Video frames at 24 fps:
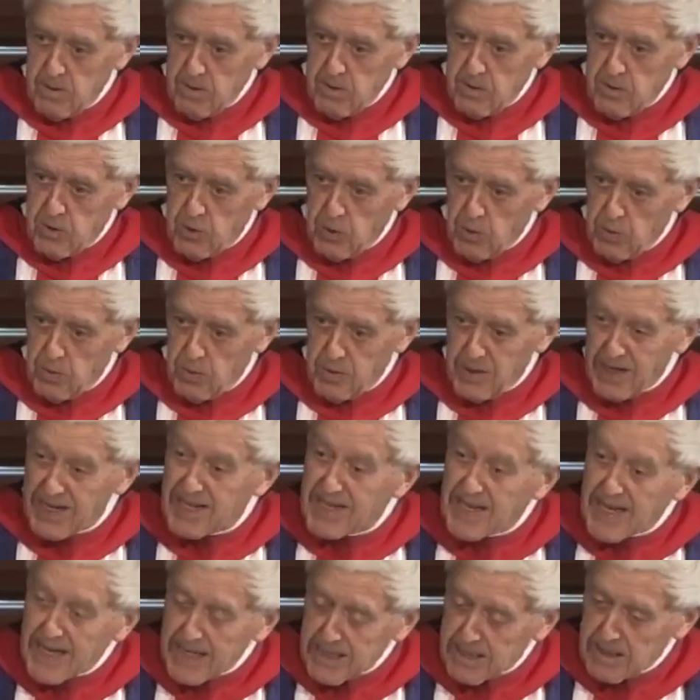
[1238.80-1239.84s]
to
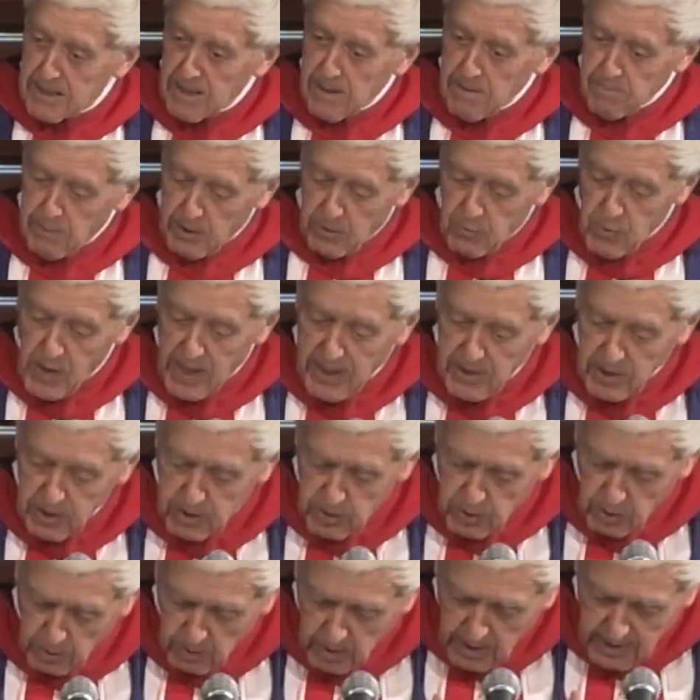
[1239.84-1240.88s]
neglect, but rather
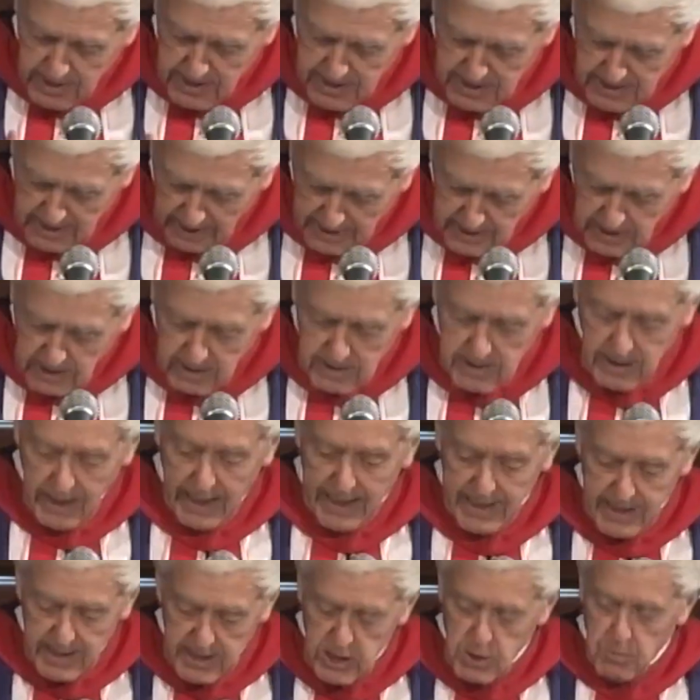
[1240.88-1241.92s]
to study it
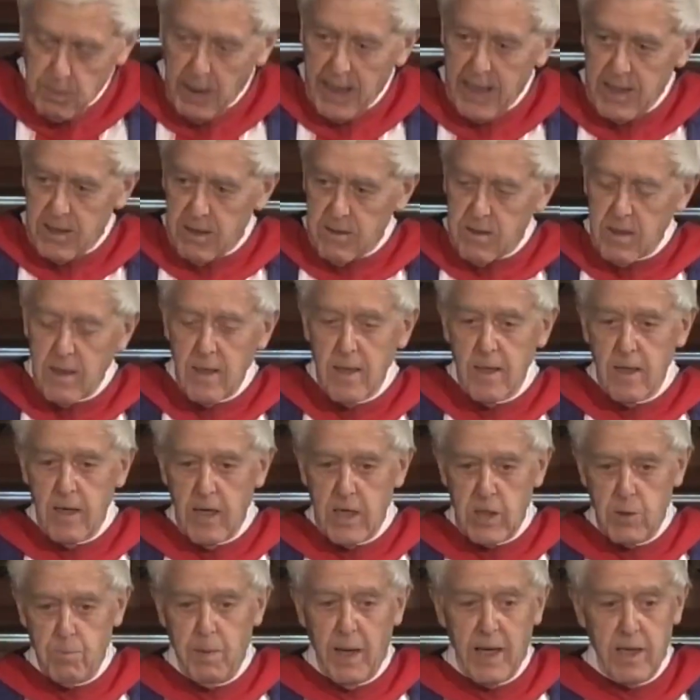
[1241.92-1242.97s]
and expand it
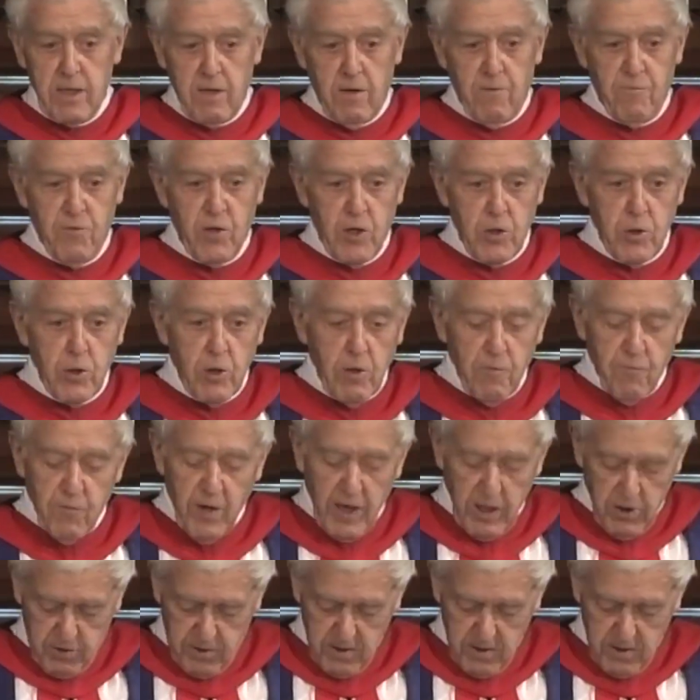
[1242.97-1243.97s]
as part of the new faith.